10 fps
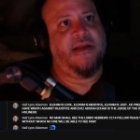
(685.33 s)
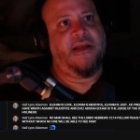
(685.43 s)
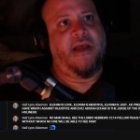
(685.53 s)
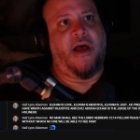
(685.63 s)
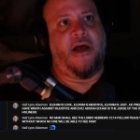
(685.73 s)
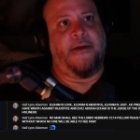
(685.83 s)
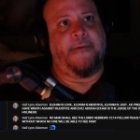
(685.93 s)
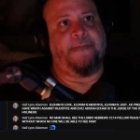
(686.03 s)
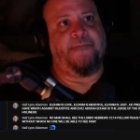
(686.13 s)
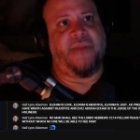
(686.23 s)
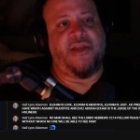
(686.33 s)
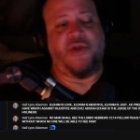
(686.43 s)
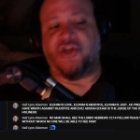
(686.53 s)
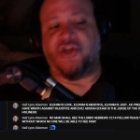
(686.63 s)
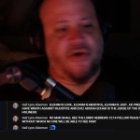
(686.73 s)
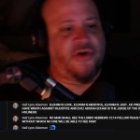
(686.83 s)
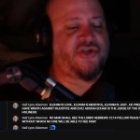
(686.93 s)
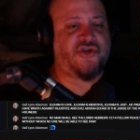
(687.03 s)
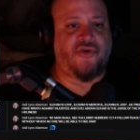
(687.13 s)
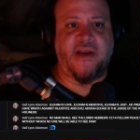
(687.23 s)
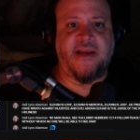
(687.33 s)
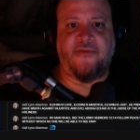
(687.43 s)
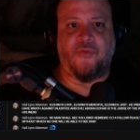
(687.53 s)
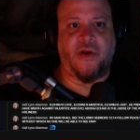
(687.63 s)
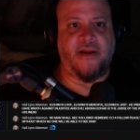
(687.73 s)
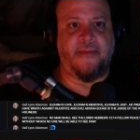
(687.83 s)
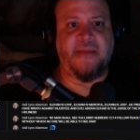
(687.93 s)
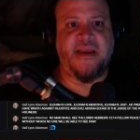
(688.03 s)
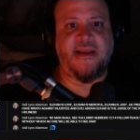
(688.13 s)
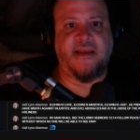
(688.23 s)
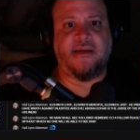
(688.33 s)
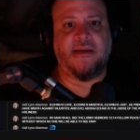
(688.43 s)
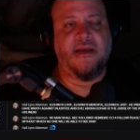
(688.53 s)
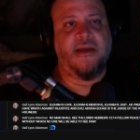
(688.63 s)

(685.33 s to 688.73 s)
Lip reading: You can share your screen if we're in a meeting.